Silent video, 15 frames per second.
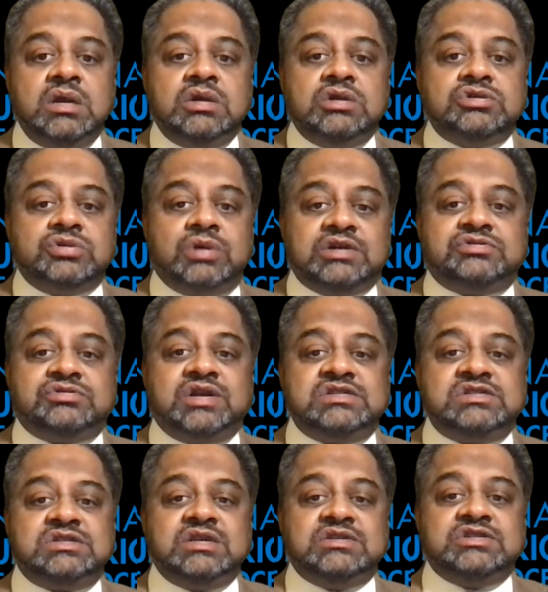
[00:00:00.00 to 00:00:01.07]
To
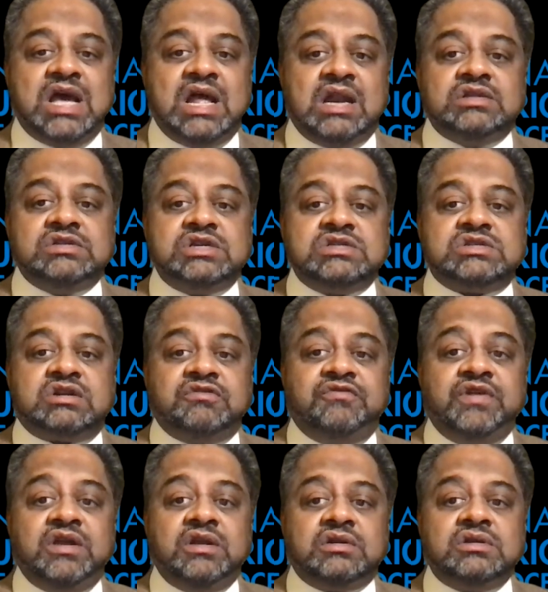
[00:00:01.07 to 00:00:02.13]
address the challenges
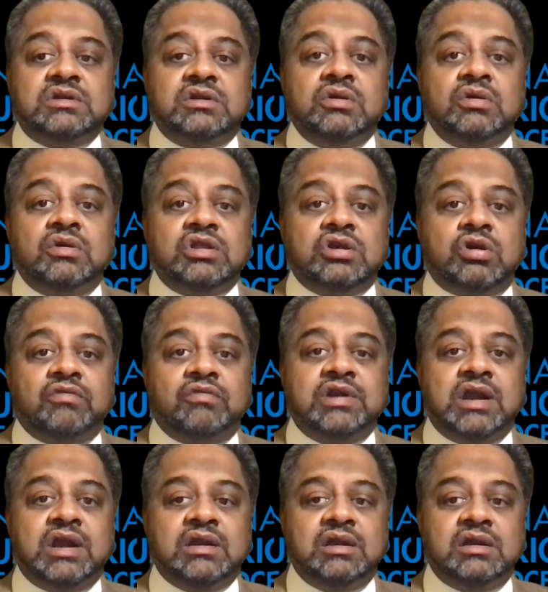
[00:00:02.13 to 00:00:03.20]
revealed during the
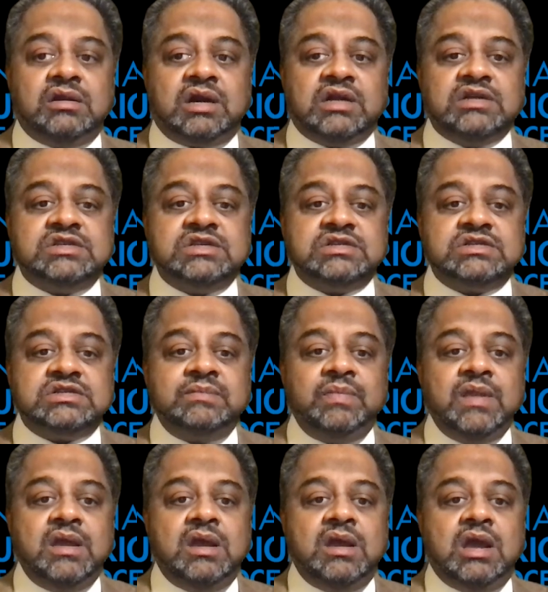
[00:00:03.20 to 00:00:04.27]
COVID-19 crisis,
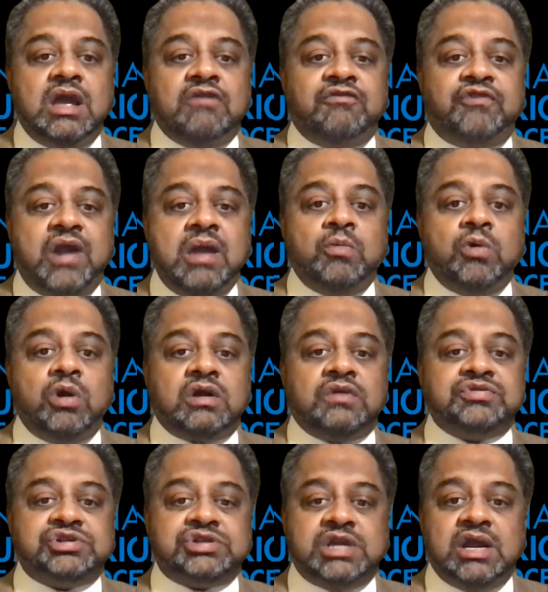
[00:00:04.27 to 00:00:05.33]
a framework of
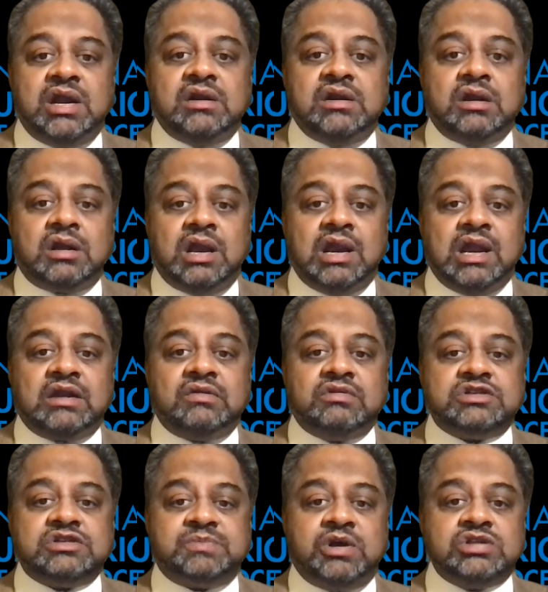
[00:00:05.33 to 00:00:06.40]
shared and collective
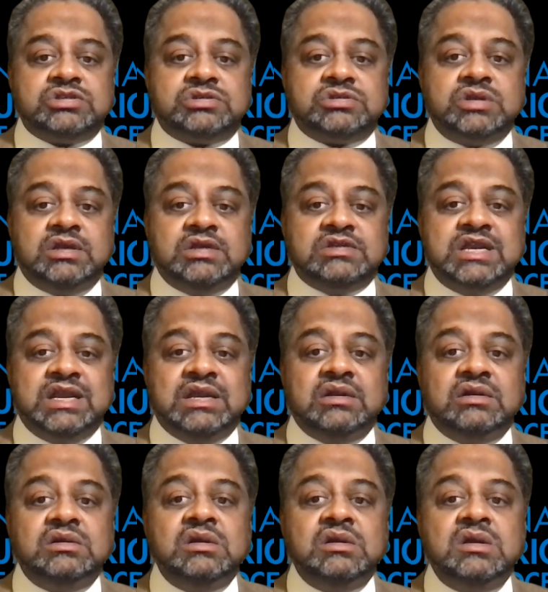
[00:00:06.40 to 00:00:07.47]
response is
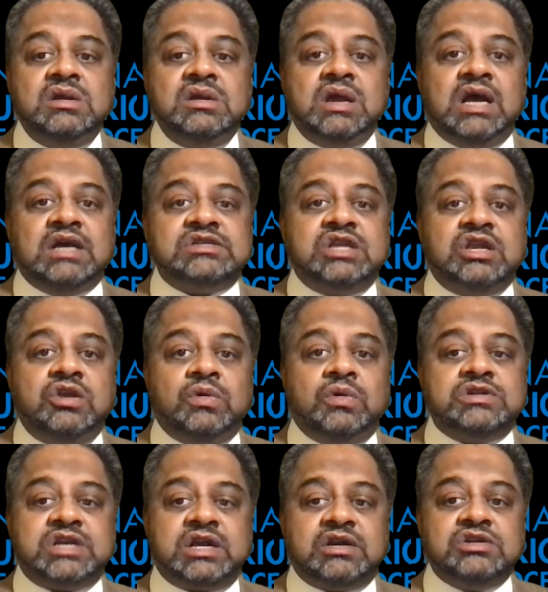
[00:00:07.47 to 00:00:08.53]
needed, as the UN
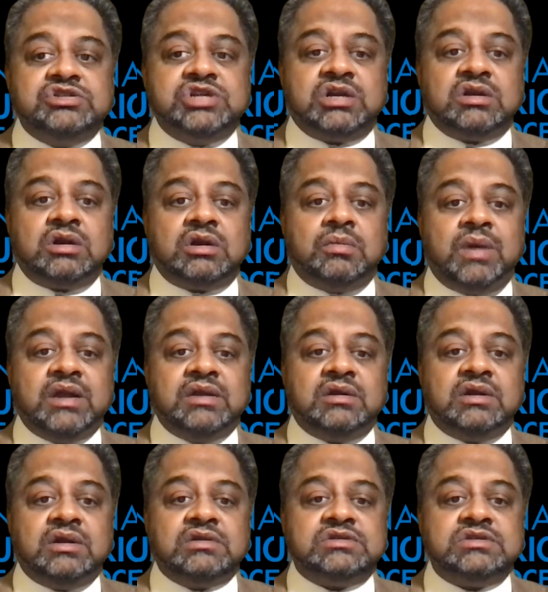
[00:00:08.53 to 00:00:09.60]
Secretary General reminded
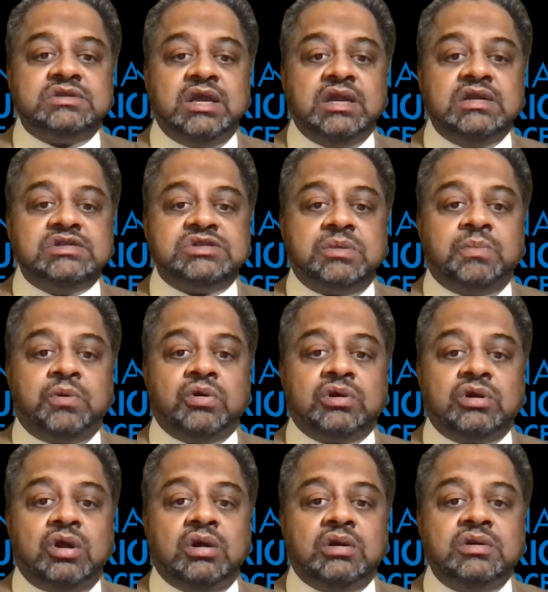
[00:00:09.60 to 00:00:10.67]
us in his report
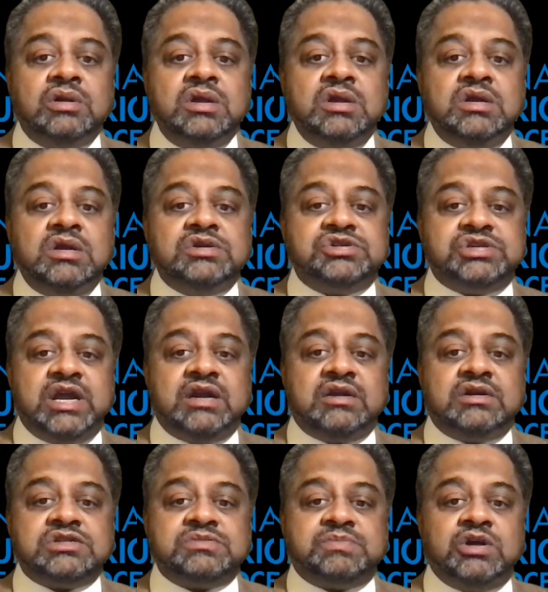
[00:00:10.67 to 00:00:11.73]
on shared
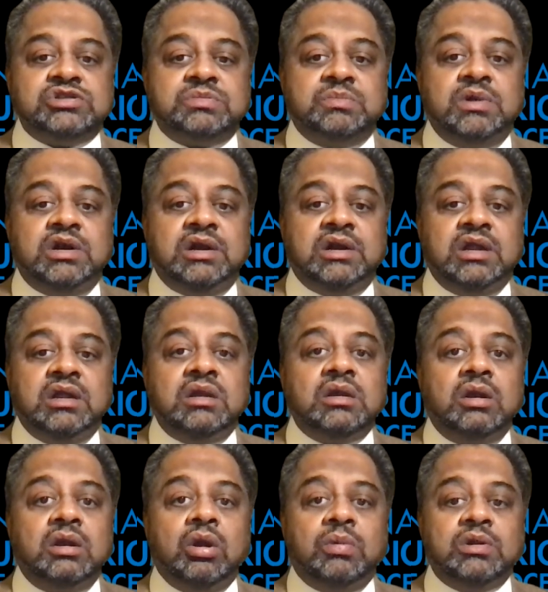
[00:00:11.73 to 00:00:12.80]
responsibility,
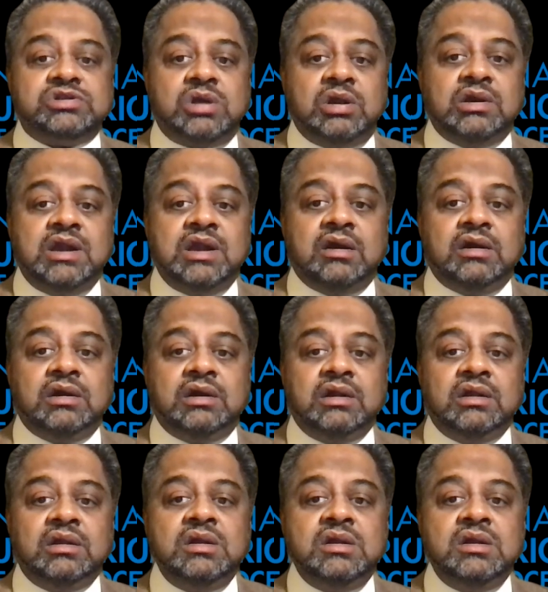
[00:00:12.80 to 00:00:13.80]
global solidarity,